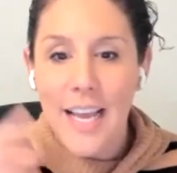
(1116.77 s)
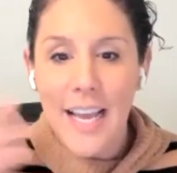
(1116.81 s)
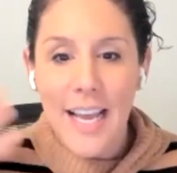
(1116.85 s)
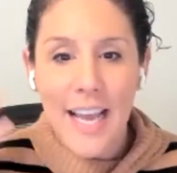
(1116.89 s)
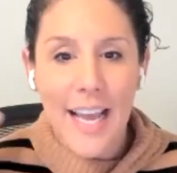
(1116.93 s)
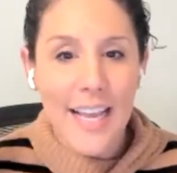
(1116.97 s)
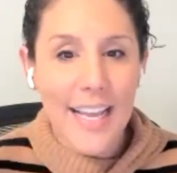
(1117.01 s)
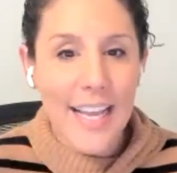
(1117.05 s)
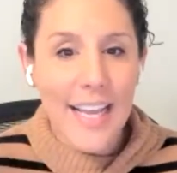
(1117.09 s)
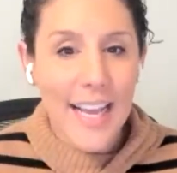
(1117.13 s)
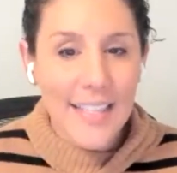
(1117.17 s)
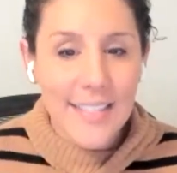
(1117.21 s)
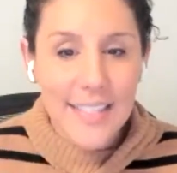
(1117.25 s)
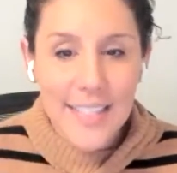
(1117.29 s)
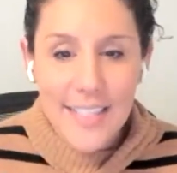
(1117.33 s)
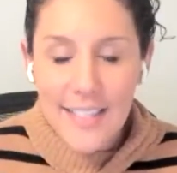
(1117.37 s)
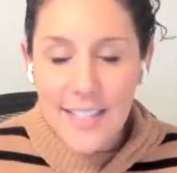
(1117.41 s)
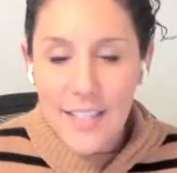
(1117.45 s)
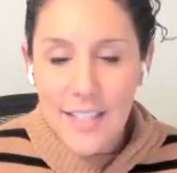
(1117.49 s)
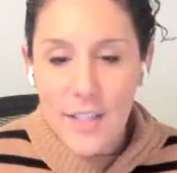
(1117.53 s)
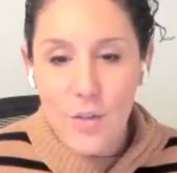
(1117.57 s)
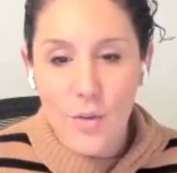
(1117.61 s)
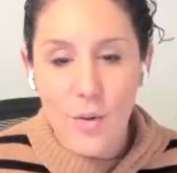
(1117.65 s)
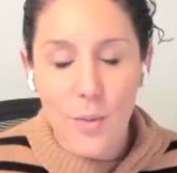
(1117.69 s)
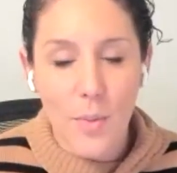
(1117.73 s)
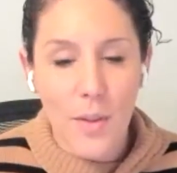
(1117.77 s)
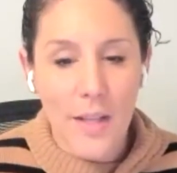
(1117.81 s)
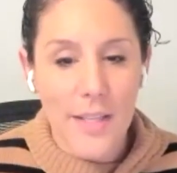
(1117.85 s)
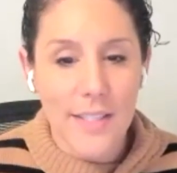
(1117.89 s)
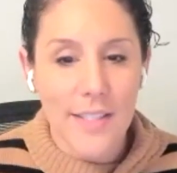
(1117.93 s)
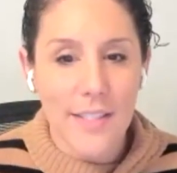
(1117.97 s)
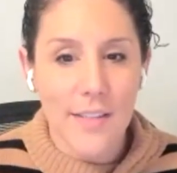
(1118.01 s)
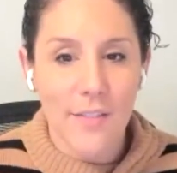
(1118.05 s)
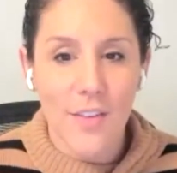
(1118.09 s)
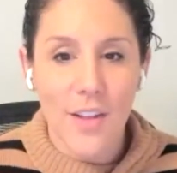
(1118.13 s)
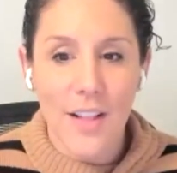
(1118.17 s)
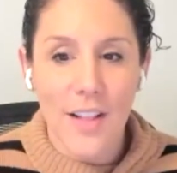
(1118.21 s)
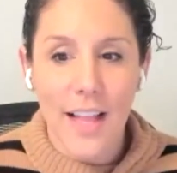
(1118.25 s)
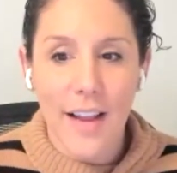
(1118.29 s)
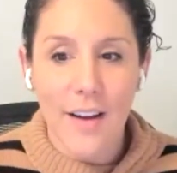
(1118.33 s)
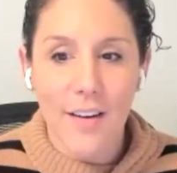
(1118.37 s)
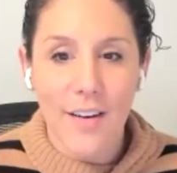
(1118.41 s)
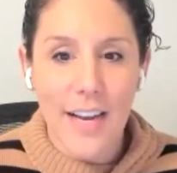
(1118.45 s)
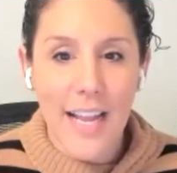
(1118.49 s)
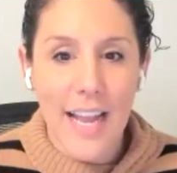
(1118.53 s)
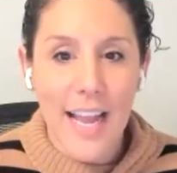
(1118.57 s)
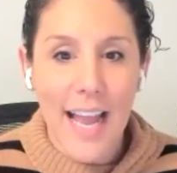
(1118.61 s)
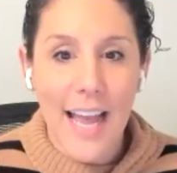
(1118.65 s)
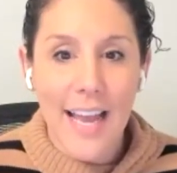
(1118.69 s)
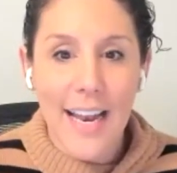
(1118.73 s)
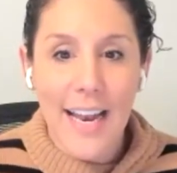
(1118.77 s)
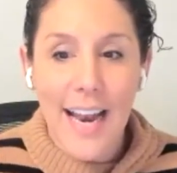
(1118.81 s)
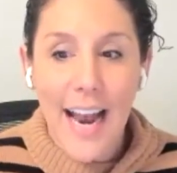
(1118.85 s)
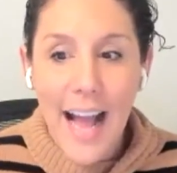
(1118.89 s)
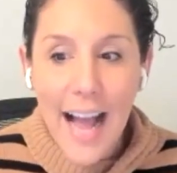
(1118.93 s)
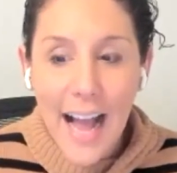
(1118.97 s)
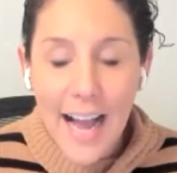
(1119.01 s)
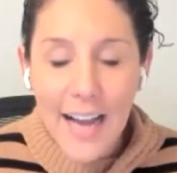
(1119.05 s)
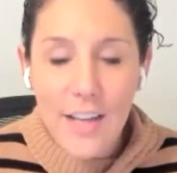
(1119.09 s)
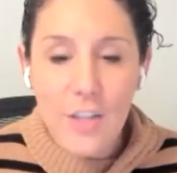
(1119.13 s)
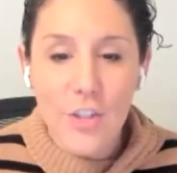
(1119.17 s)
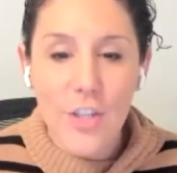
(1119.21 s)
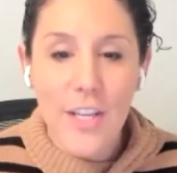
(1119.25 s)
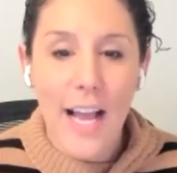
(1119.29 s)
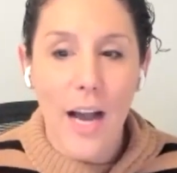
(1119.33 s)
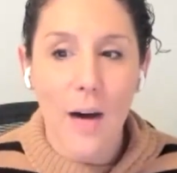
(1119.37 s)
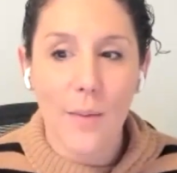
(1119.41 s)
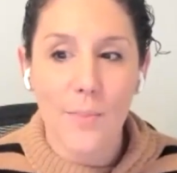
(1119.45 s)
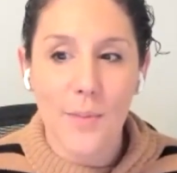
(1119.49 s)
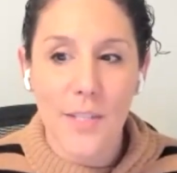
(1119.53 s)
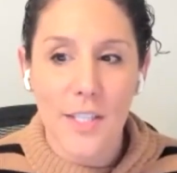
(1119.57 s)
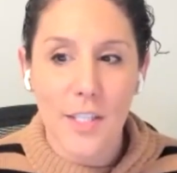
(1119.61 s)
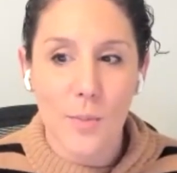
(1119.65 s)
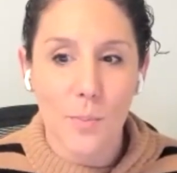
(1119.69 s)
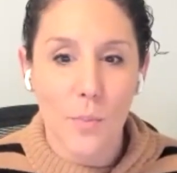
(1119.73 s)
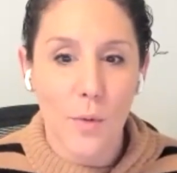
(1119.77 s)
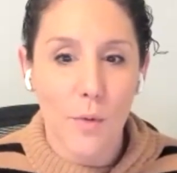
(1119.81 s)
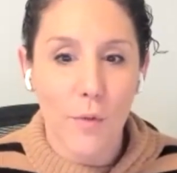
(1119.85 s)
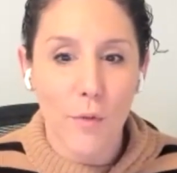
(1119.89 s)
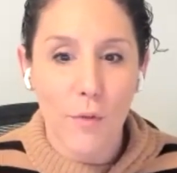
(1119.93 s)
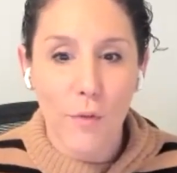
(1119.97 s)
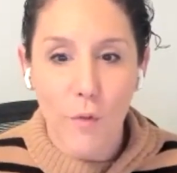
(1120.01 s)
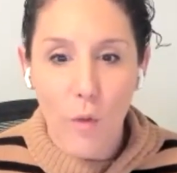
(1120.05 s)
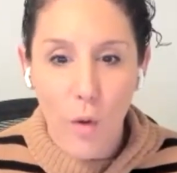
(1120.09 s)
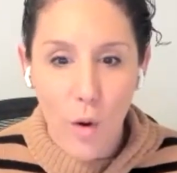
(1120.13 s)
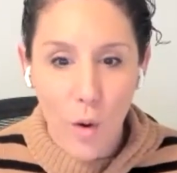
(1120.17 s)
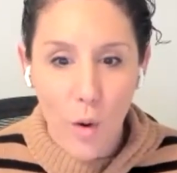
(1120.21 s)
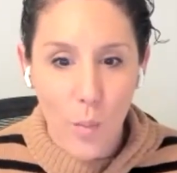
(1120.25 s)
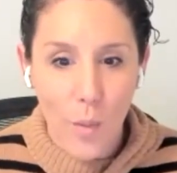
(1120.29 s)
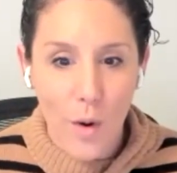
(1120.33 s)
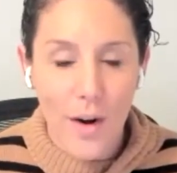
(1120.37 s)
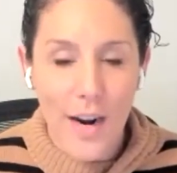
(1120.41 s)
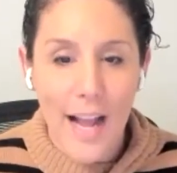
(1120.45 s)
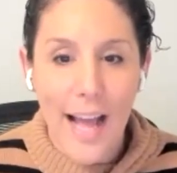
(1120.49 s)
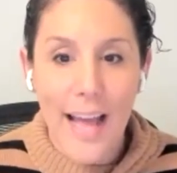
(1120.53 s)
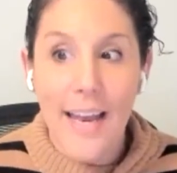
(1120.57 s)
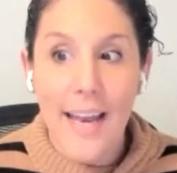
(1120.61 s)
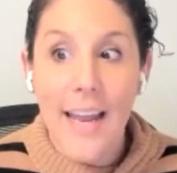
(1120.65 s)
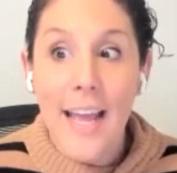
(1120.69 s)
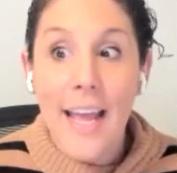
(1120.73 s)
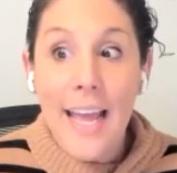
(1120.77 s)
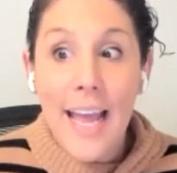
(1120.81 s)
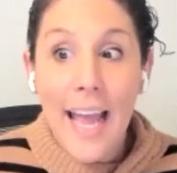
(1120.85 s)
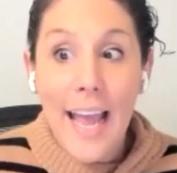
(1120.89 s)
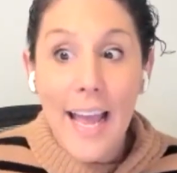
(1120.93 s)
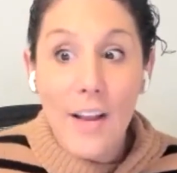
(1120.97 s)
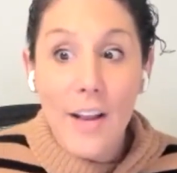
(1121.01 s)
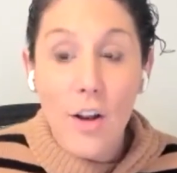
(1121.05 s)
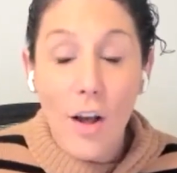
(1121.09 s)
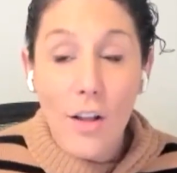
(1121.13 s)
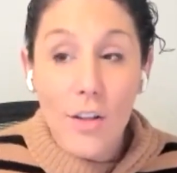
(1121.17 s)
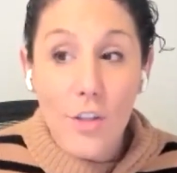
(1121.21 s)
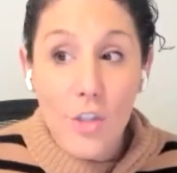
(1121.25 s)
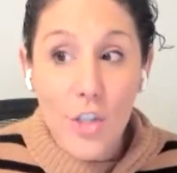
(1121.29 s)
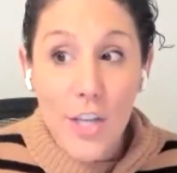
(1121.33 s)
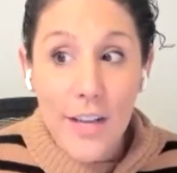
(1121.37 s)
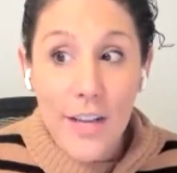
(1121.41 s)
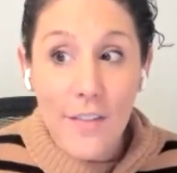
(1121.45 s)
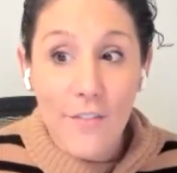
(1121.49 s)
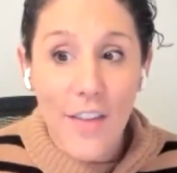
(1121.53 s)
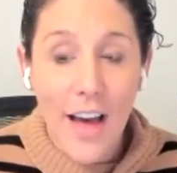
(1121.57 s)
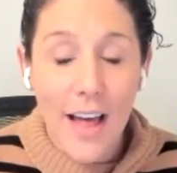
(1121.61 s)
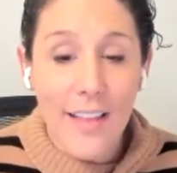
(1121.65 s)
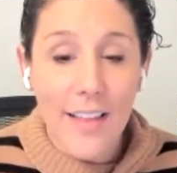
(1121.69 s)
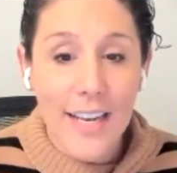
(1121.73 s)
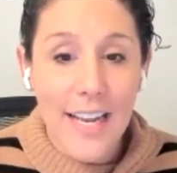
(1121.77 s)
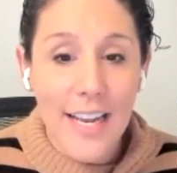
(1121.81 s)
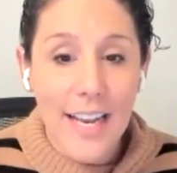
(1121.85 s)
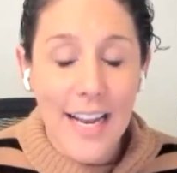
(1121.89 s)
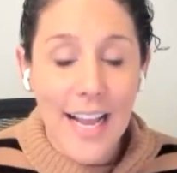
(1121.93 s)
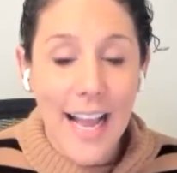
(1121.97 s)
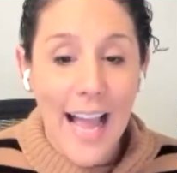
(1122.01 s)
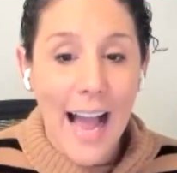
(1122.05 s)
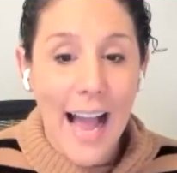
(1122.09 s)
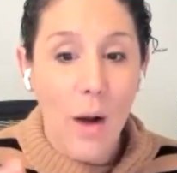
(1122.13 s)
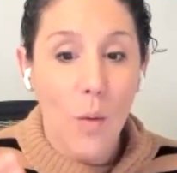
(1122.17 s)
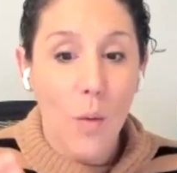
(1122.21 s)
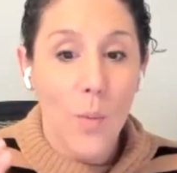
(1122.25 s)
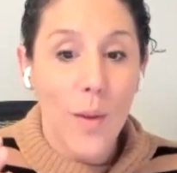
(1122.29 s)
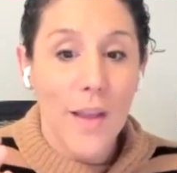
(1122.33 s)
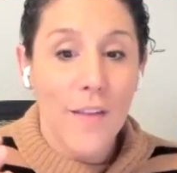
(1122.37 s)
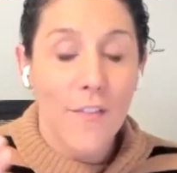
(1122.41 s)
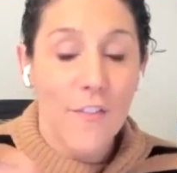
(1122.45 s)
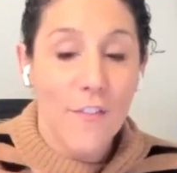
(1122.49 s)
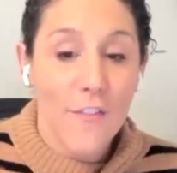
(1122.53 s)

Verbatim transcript: It gets us into a place of clarity and it actually helps us move forward. And acknowledging and validating how we